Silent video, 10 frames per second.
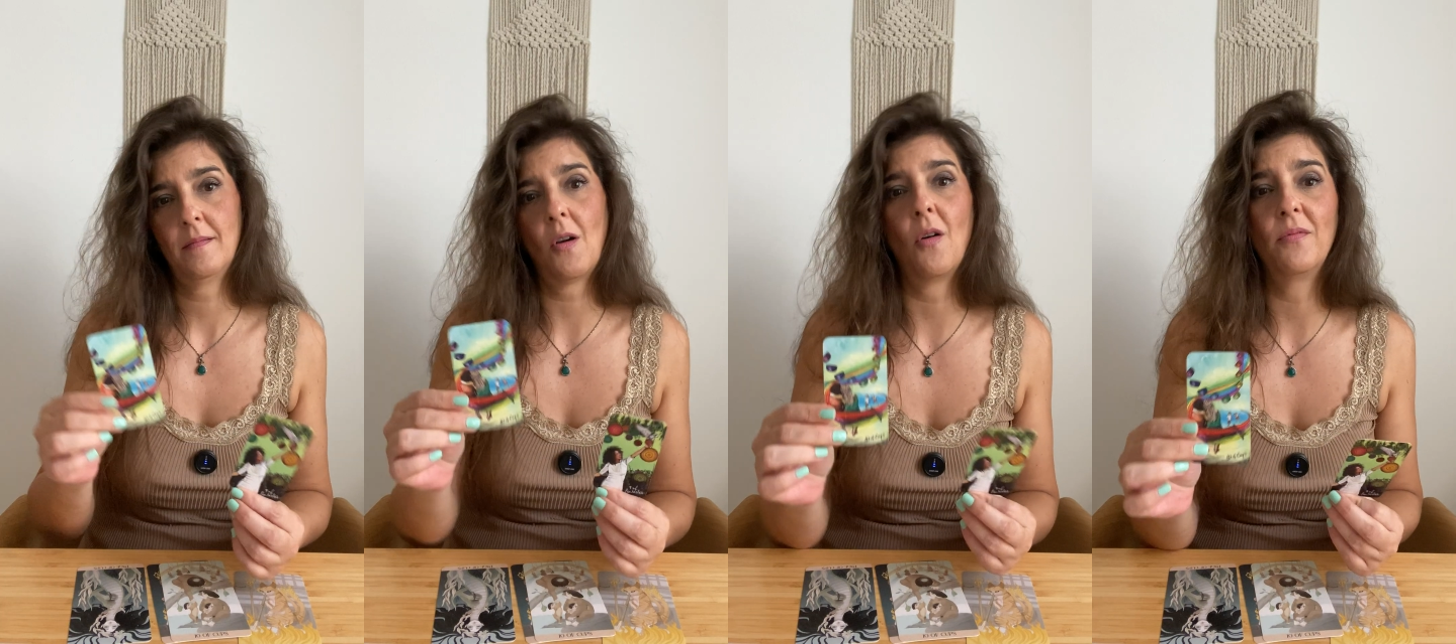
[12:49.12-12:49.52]

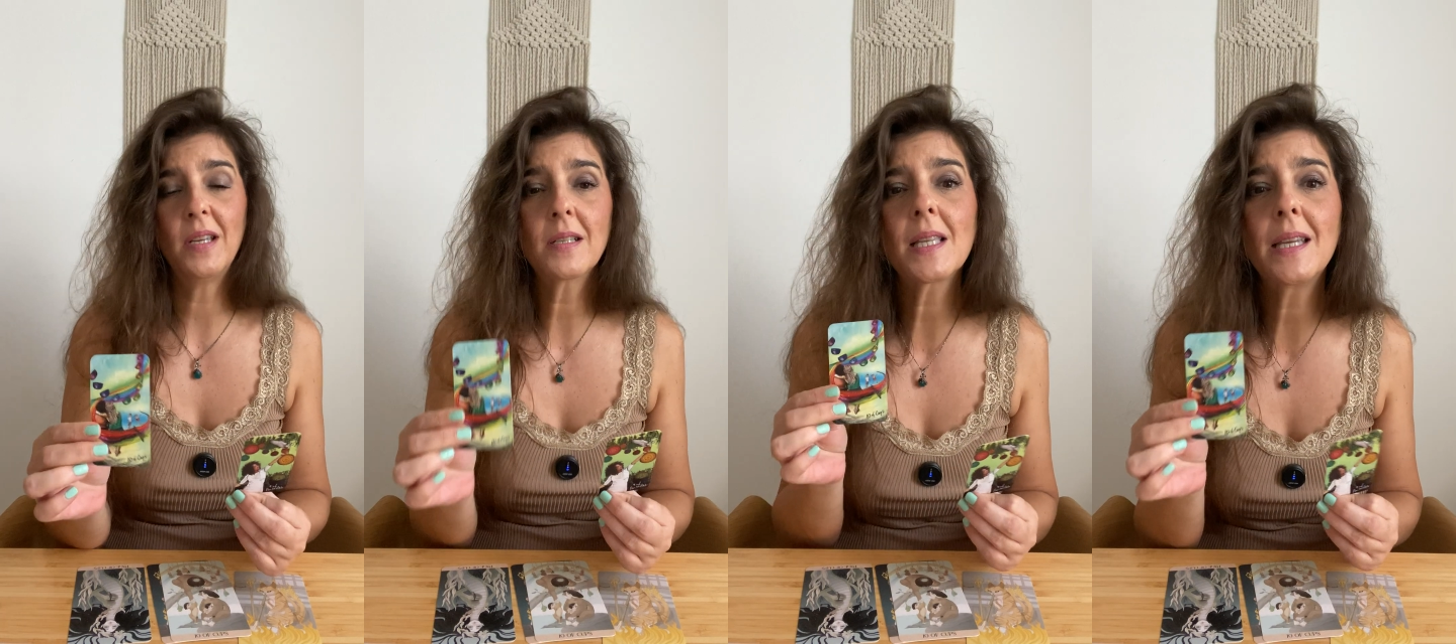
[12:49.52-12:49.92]

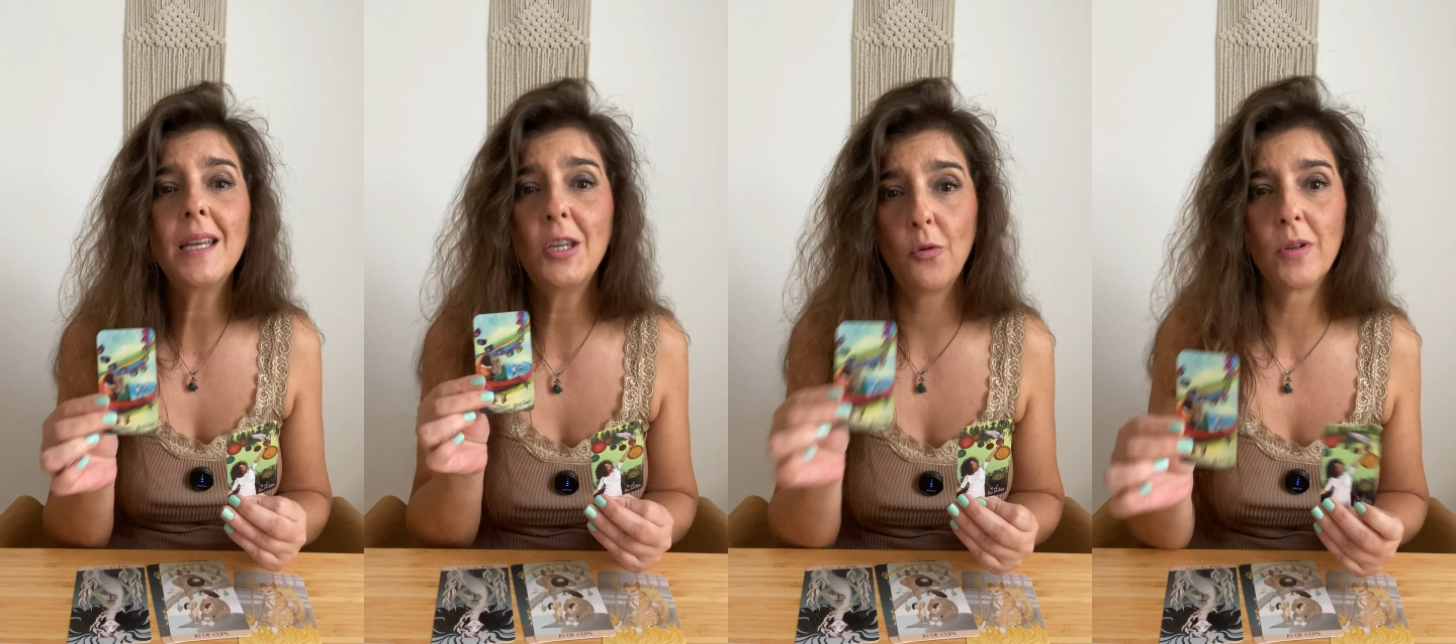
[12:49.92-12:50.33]
Obviously,
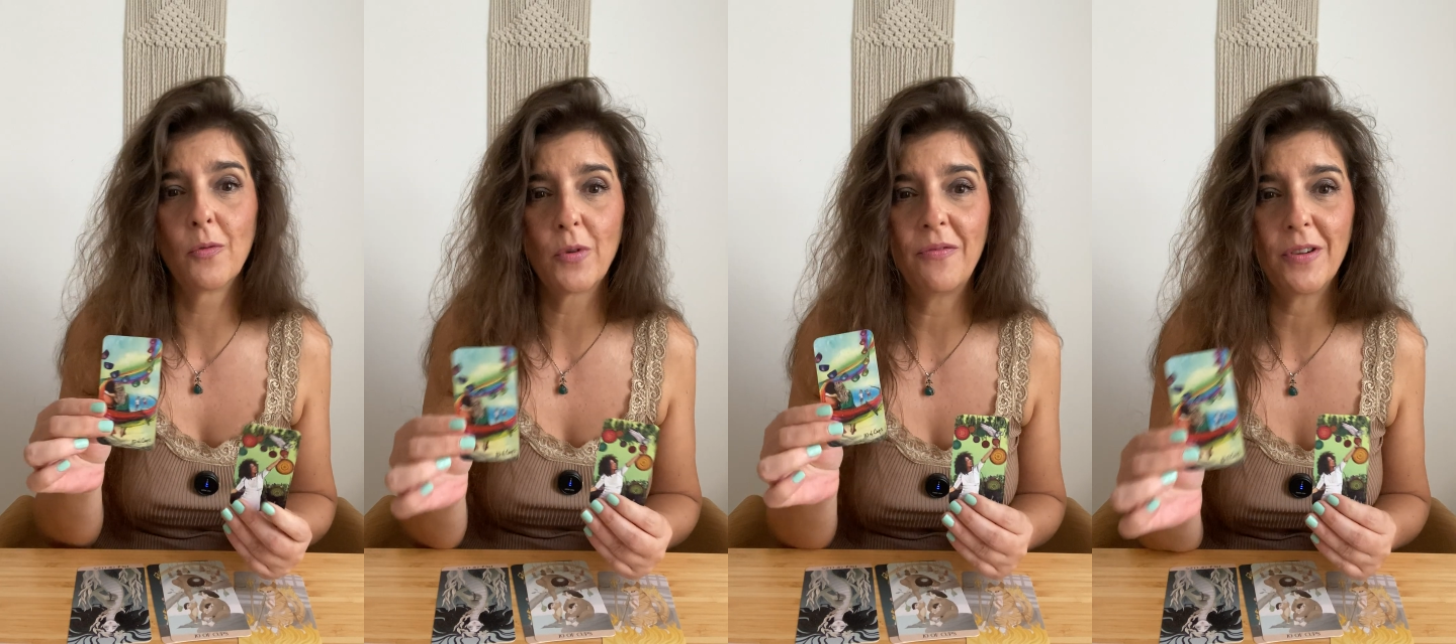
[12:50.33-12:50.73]
you will
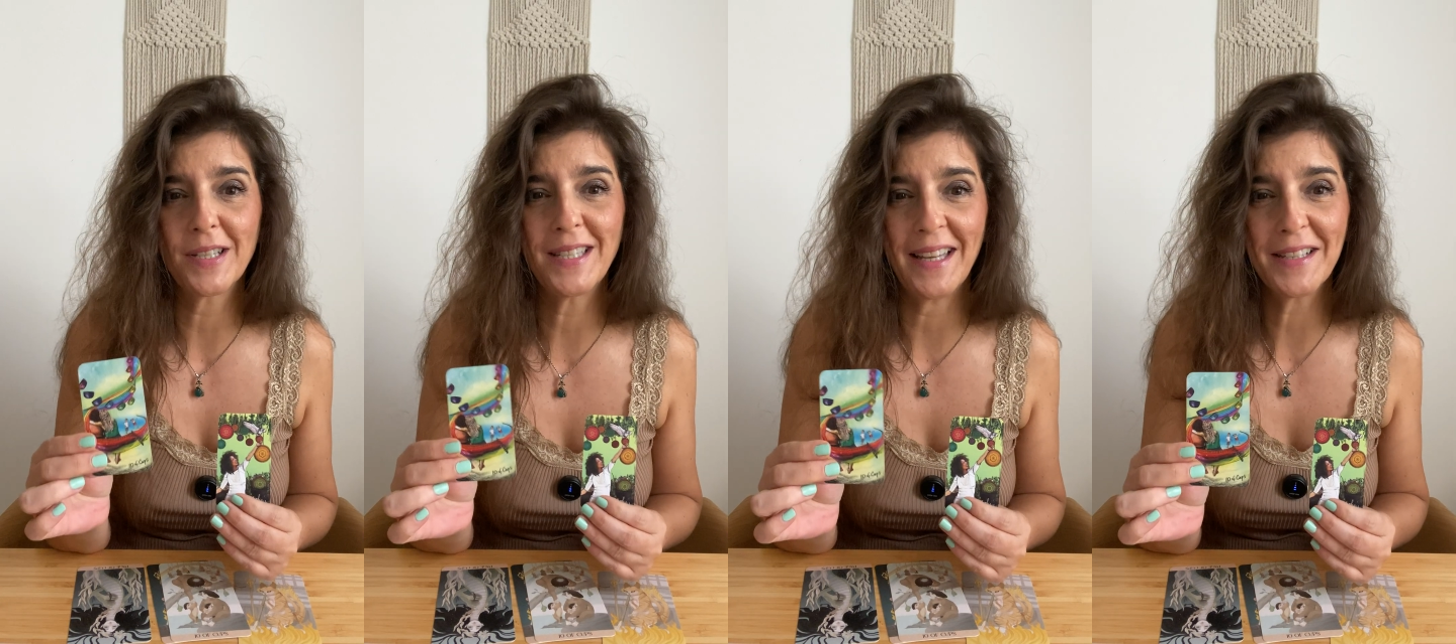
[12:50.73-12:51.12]

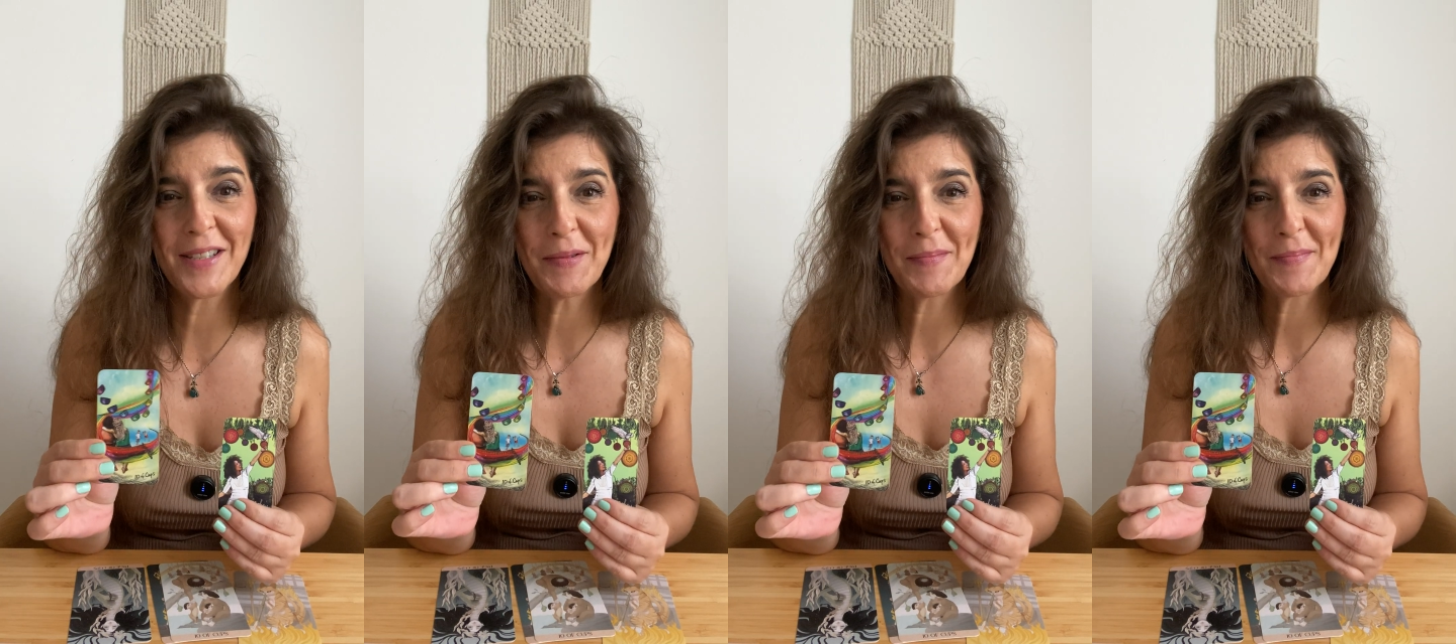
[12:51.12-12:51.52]
reverse this.